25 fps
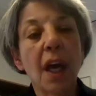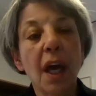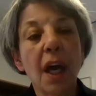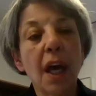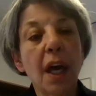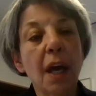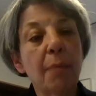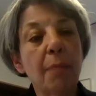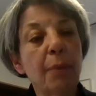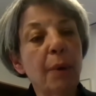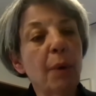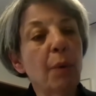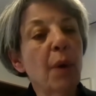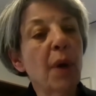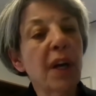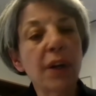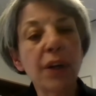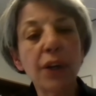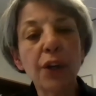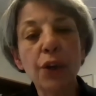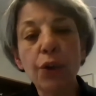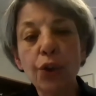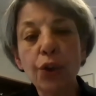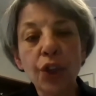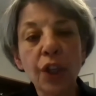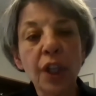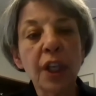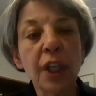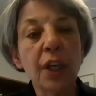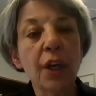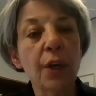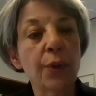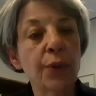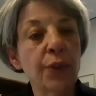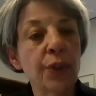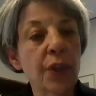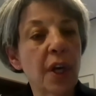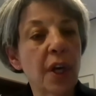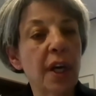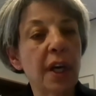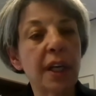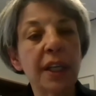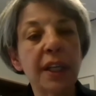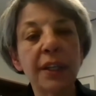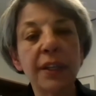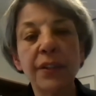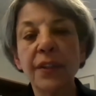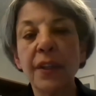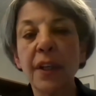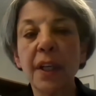But what usually goes on
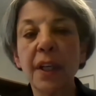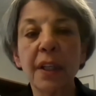is